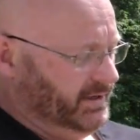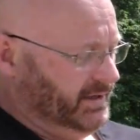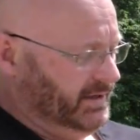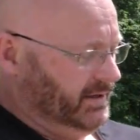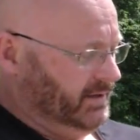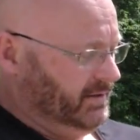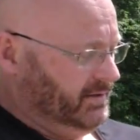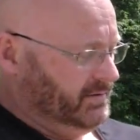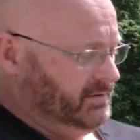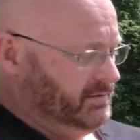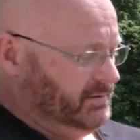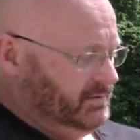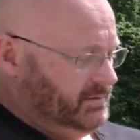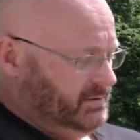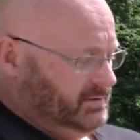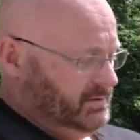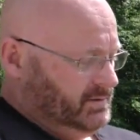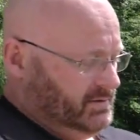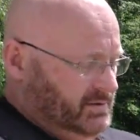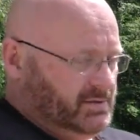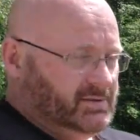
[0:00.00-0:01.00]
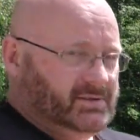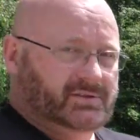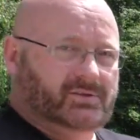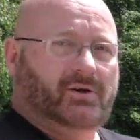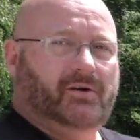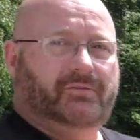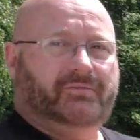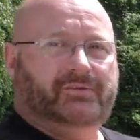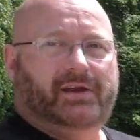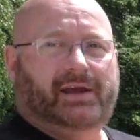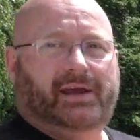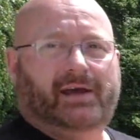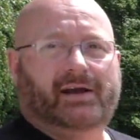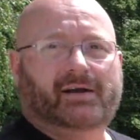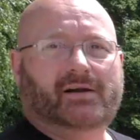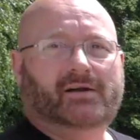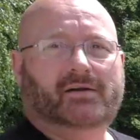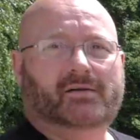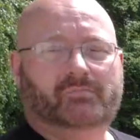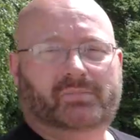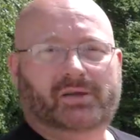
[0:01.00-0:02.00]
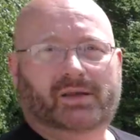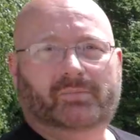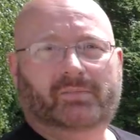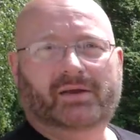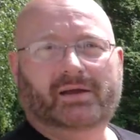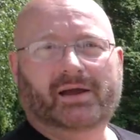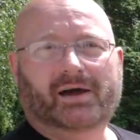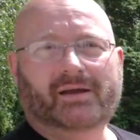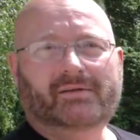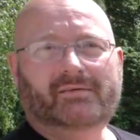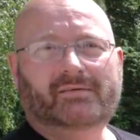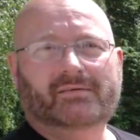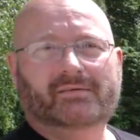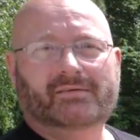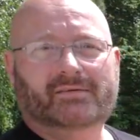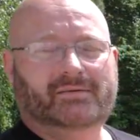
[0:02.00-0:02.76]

a soft air BB gun,